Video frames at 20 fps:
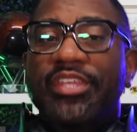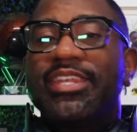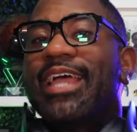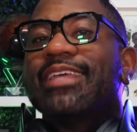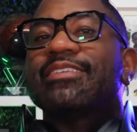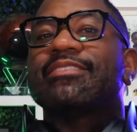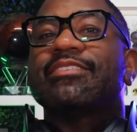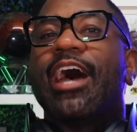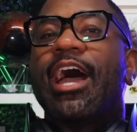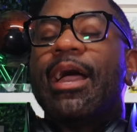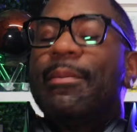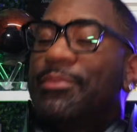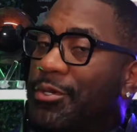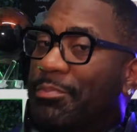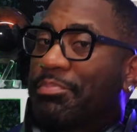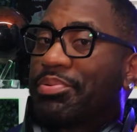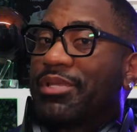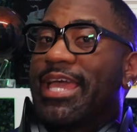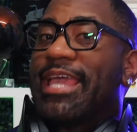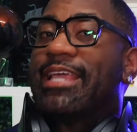the next time you're
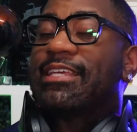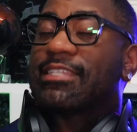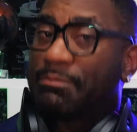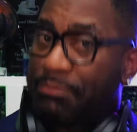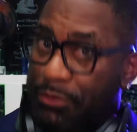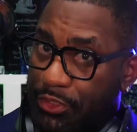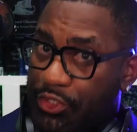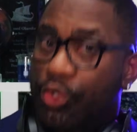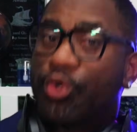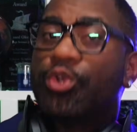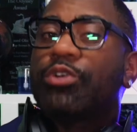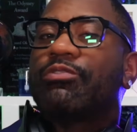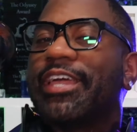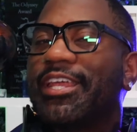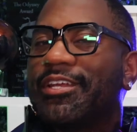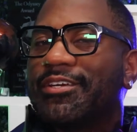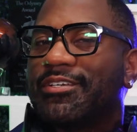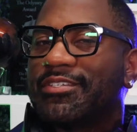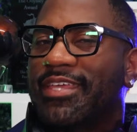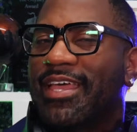playing Splatoon
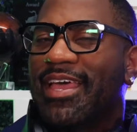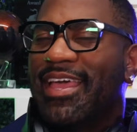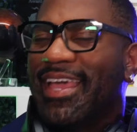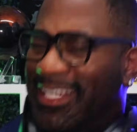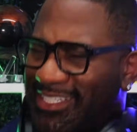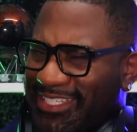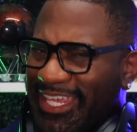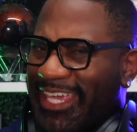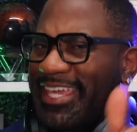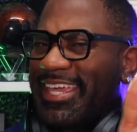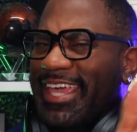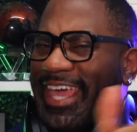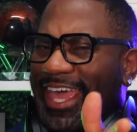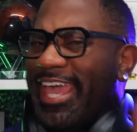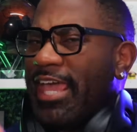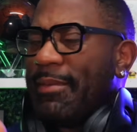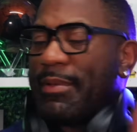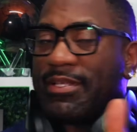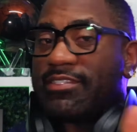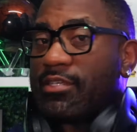Raiders and taking
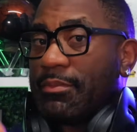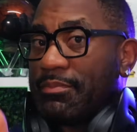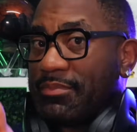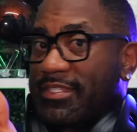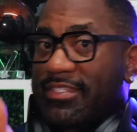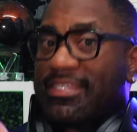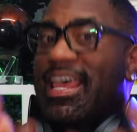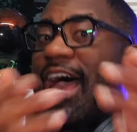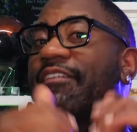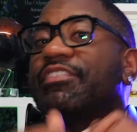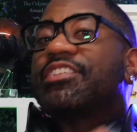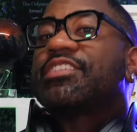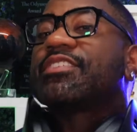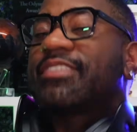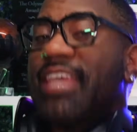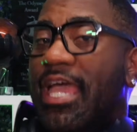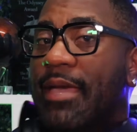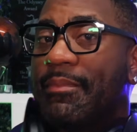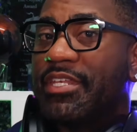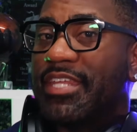aim at some savage
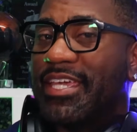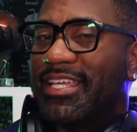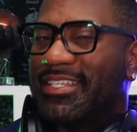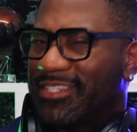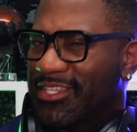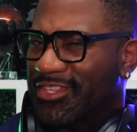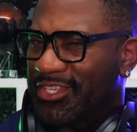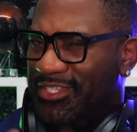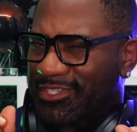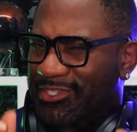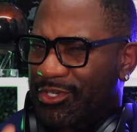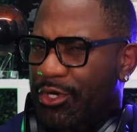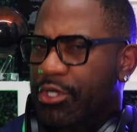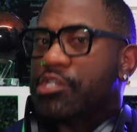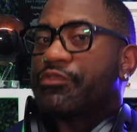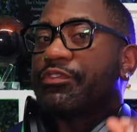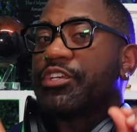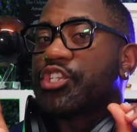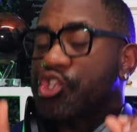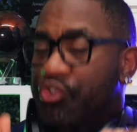salmonids in the
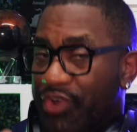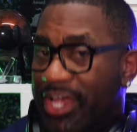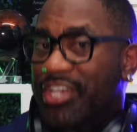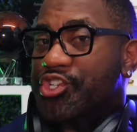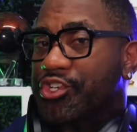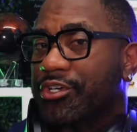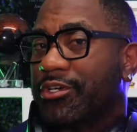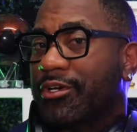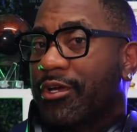search for treasure,